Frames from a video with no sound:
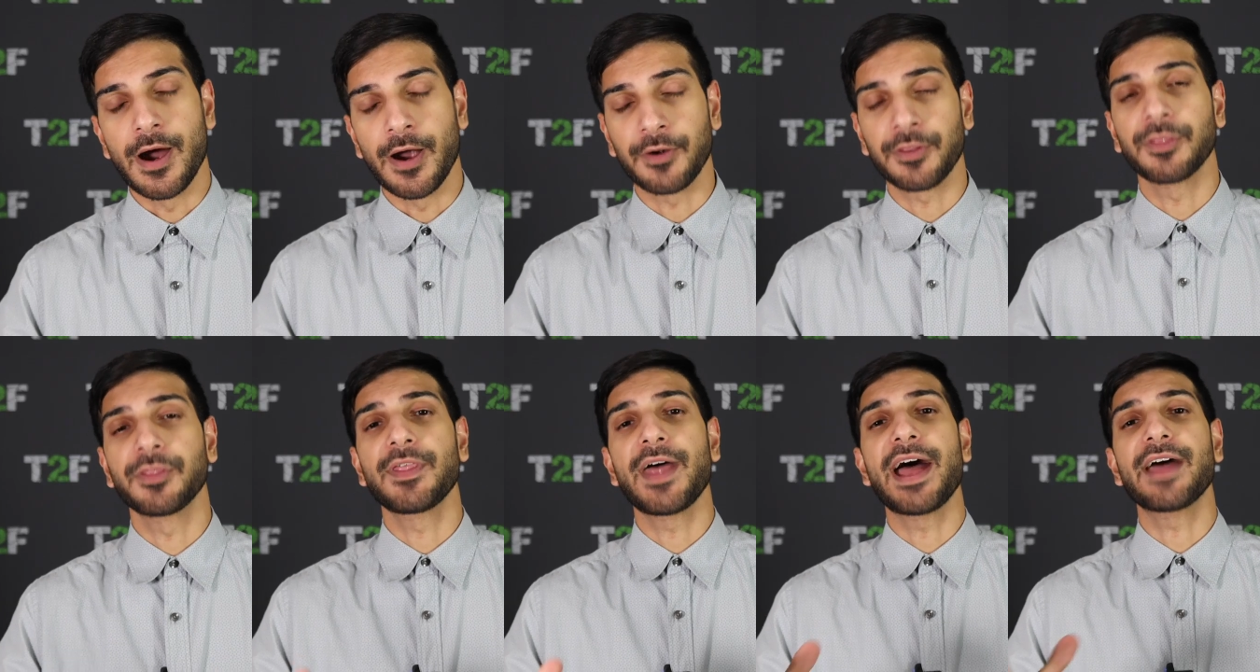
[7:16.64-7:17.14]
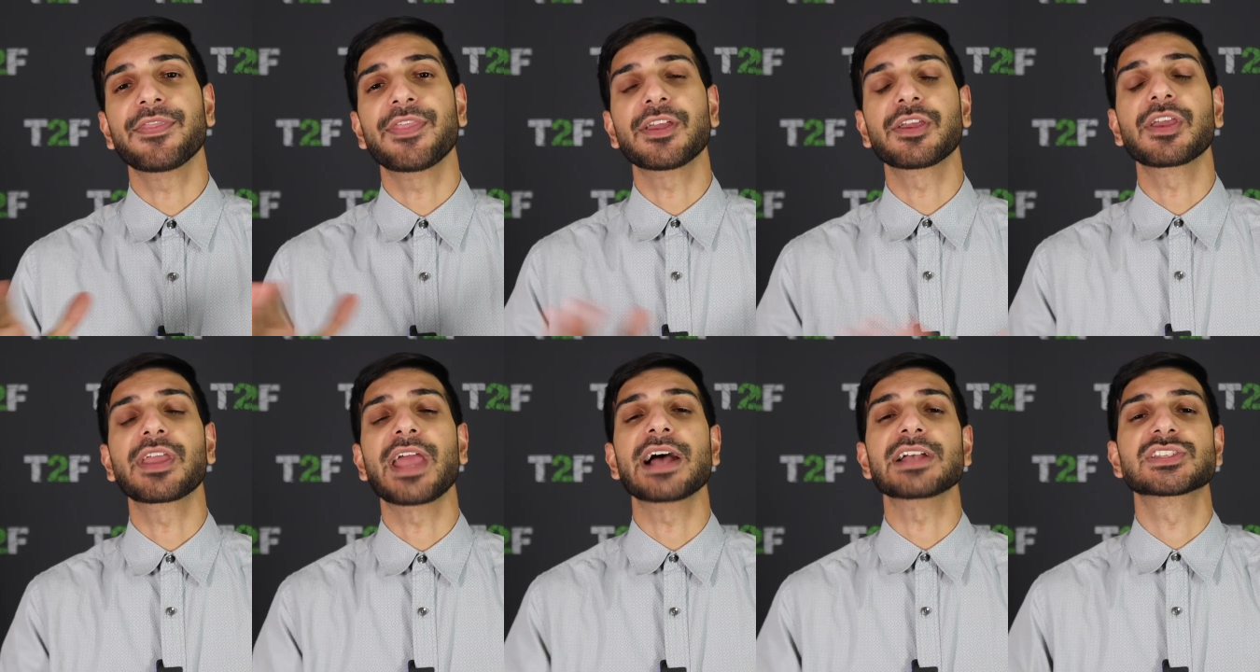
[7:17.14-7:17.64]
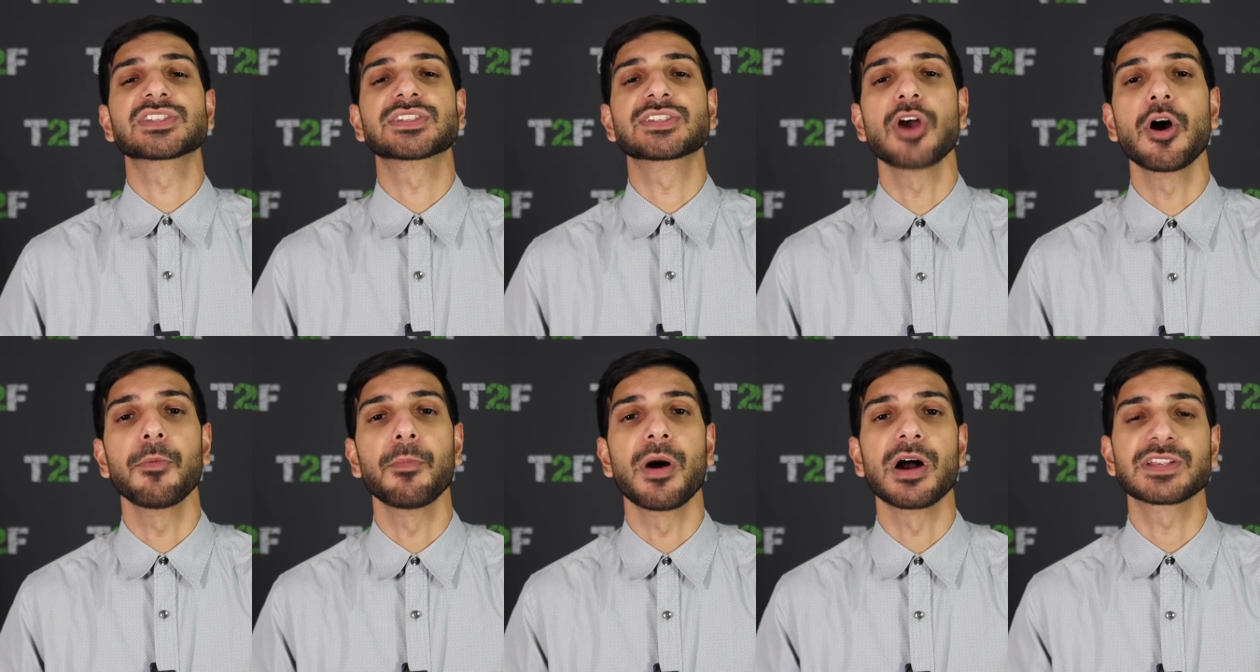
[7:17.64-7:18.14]
Other than that, thank you guys
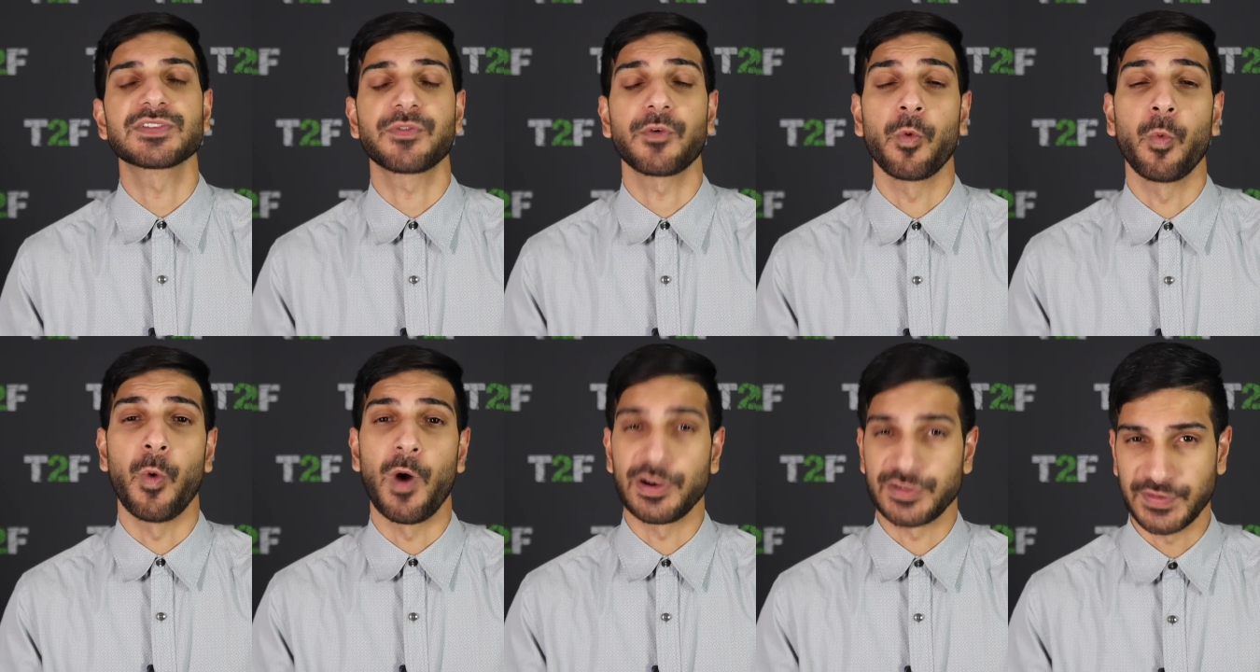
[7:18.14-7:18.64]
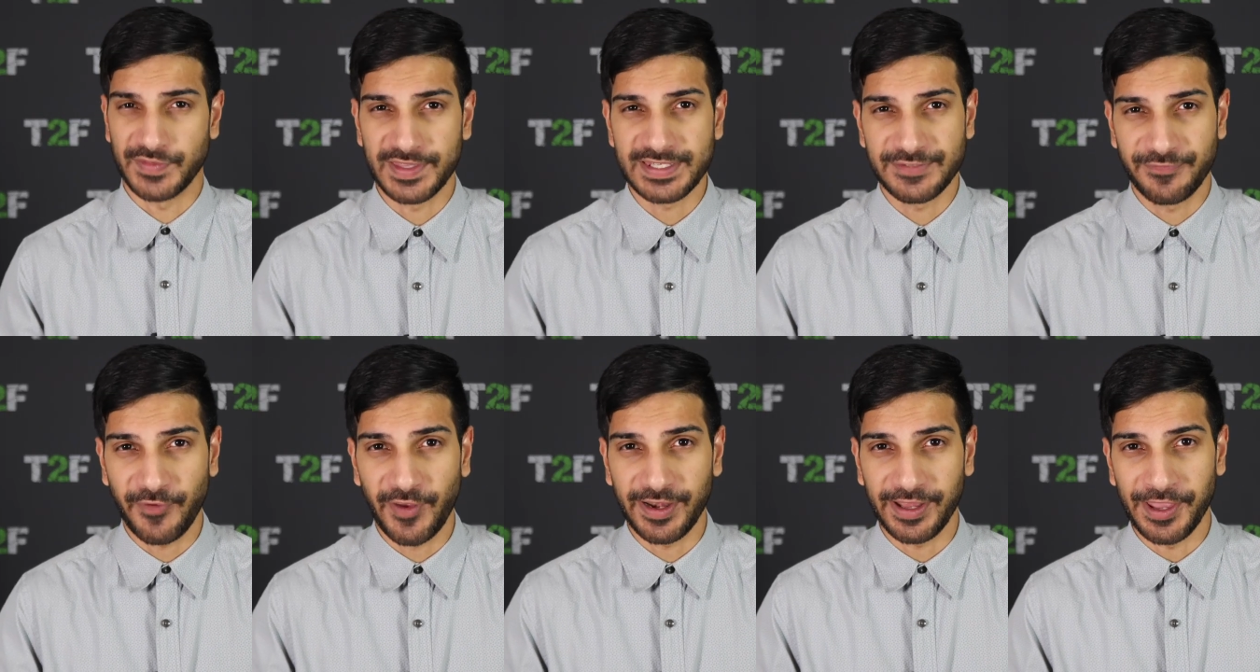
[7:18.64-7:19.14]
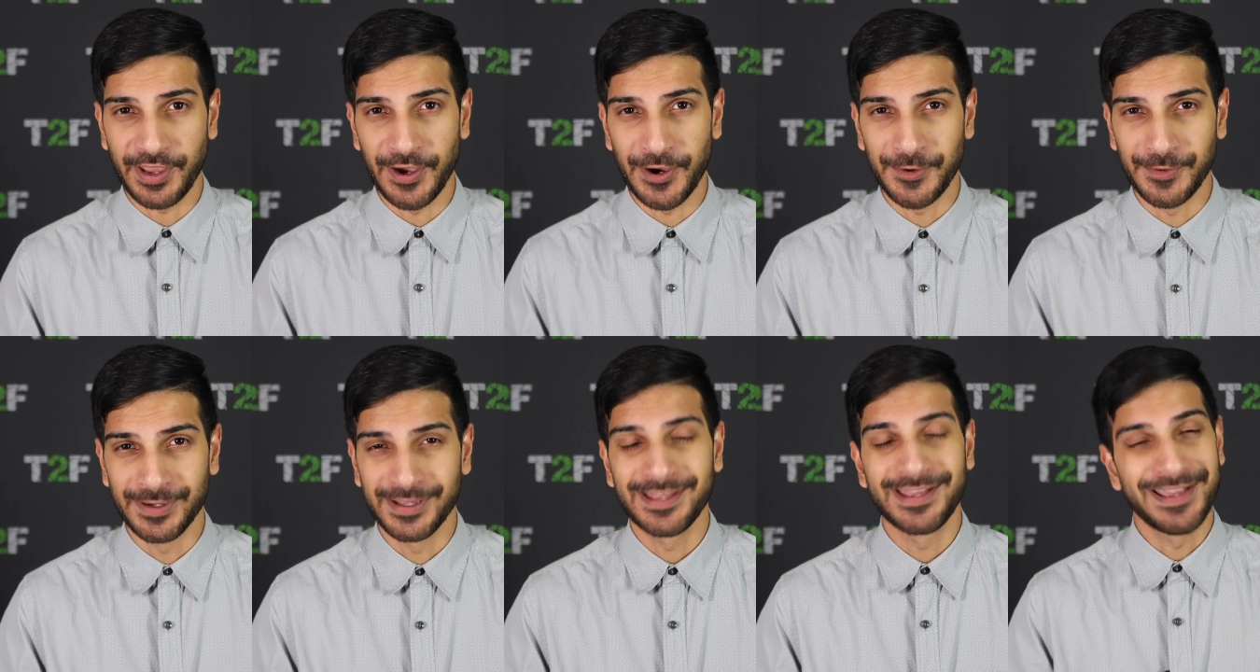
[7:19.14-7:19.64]
so much for watching this
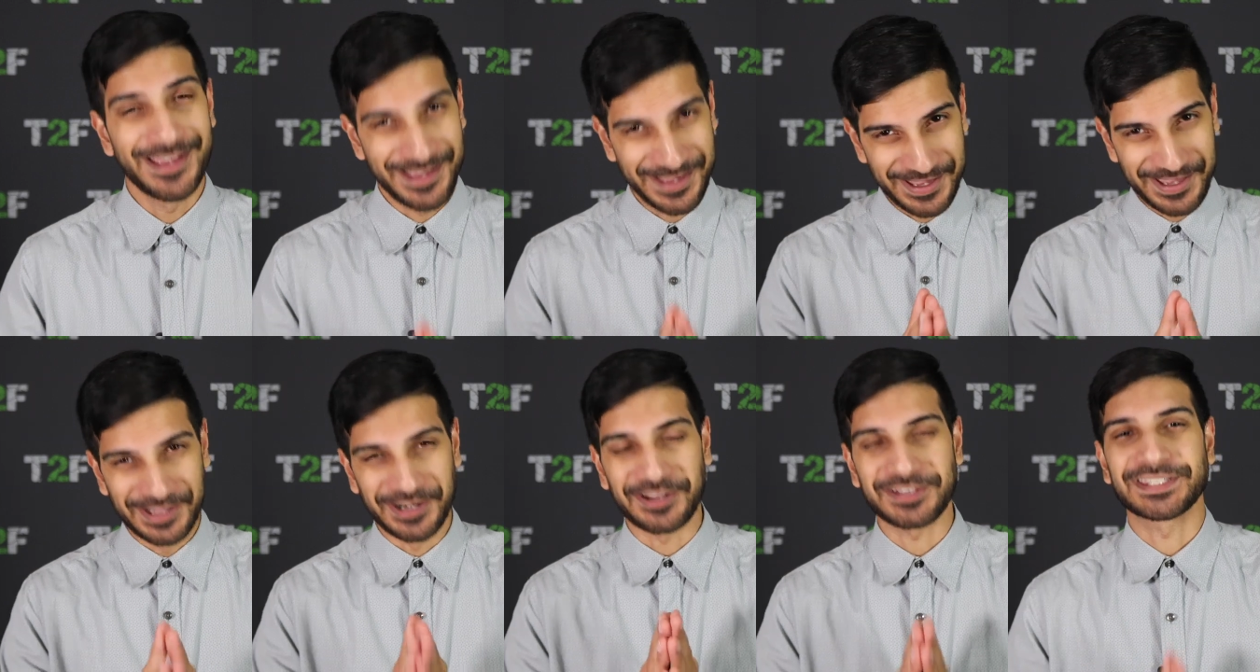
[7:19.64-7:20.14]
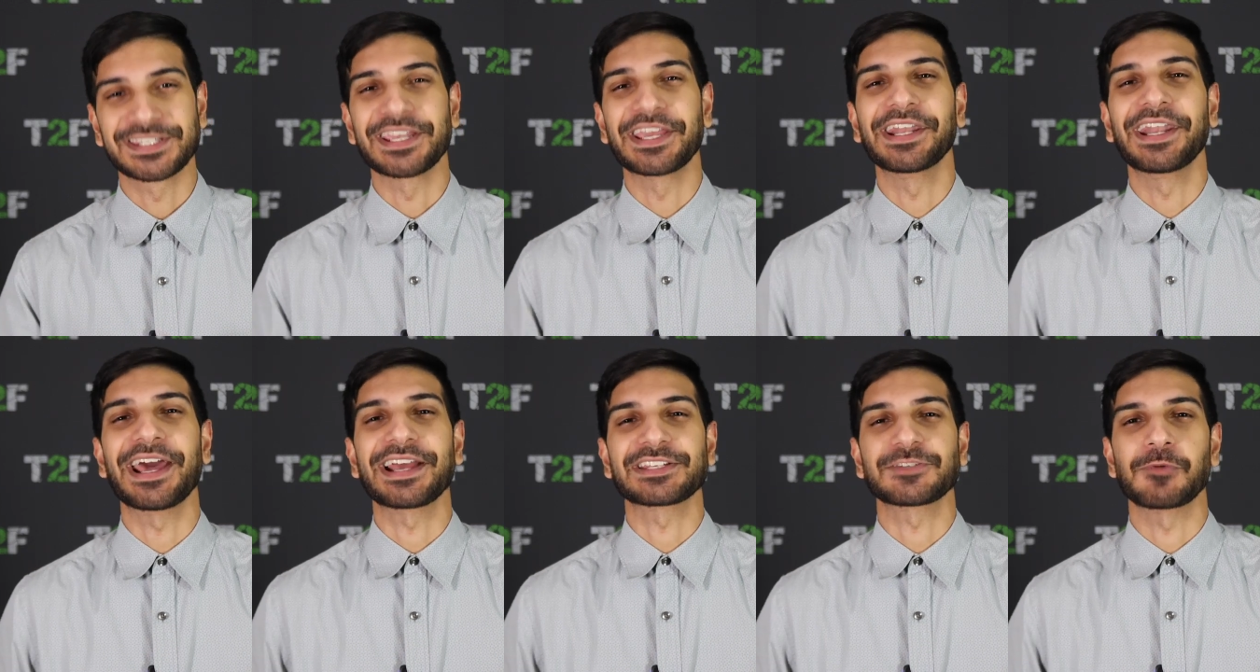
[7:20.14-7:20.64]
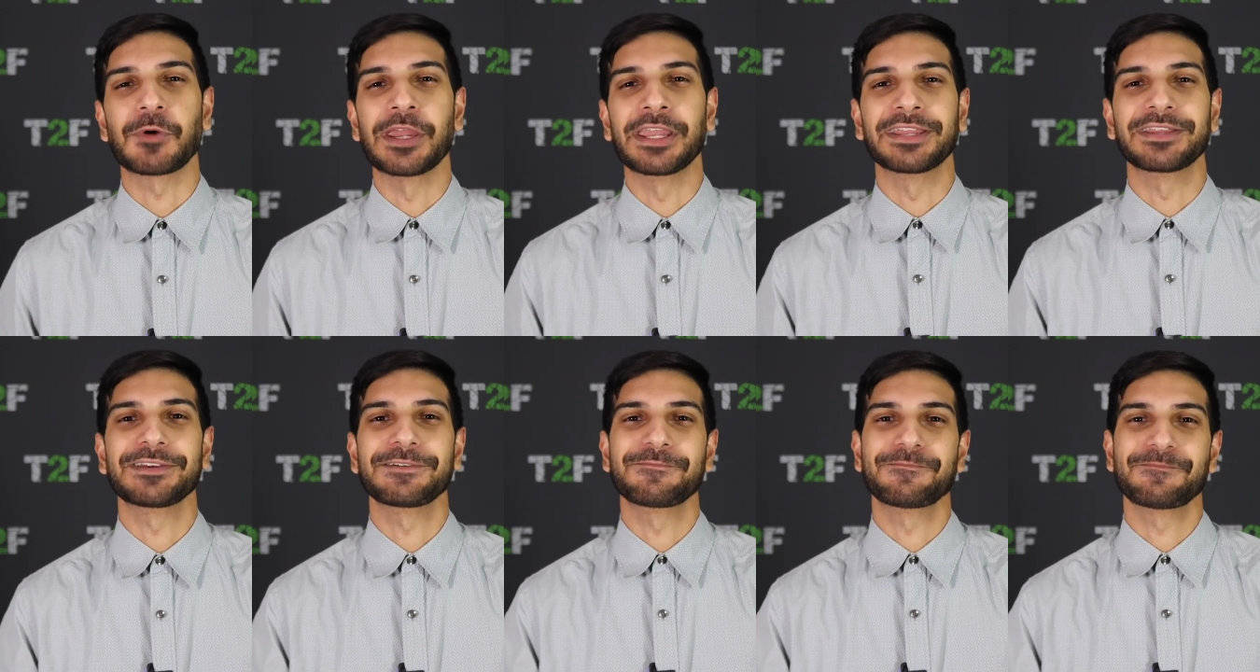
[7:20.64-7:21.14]
video, and I'll see you next week.